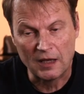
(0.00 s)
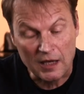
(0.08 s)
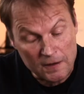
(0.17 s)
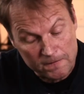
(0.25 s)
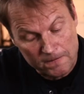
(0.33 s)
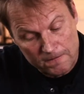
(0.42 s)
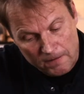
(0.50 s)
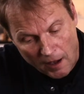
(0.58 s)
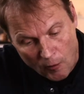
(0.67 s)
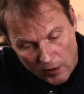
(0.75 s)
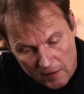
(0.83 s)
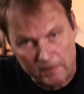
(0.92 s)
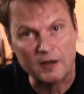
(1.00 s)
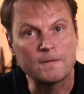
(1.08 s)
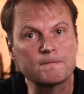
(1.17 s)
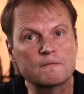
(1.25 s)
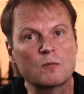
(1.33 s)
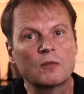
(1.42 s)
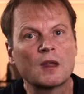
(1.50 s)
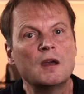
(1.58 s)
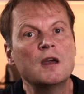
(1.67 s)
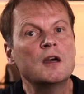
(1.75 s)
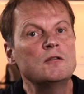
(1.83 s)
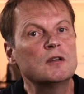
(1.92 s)
If, however,
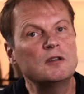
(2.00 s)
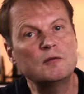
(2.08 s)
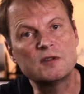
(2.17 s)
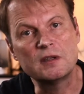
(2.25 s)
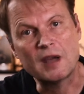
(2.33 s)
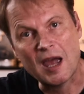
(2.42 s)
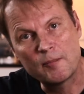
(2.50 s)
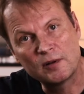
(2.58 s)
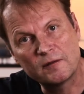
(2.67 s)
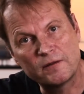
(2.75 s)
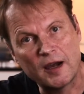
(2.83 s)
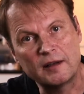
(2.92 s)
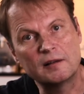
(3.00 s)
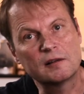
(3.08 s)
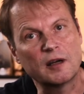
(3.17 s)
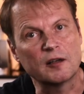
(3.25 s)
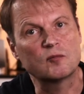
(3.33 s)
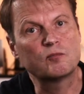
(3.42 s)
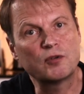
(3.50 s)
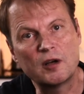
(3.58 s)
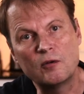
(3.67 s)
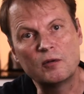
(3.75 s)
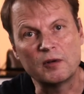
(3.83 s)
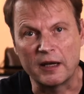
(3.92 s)
you're using Apple Final Cut
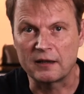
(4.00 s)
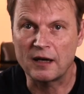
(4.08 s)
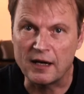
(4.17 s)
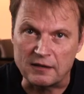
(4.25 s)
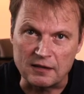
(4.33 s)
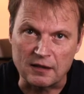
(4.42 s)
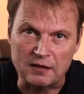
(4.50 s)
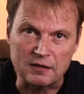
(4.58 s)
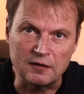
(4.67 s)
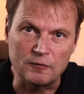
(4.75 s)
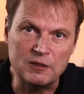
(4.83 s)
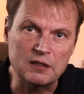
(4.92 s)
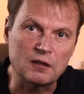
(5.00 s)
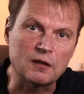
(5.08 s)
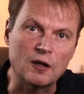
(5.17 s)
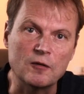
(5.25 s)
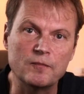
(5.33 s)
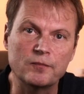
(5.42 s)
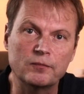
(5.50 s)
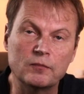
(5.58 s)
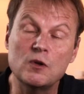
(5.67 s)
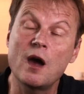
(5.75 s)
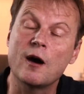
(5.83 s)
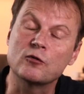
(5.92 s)
Pro, like I did until a week ago,
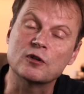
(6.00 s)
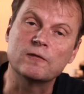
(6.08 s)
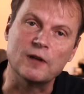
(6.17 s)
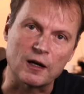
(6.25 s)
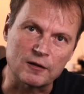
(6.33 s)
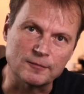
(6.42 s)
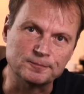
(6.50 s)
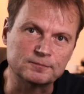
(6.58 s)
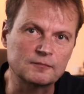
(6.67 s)
you're out of luck.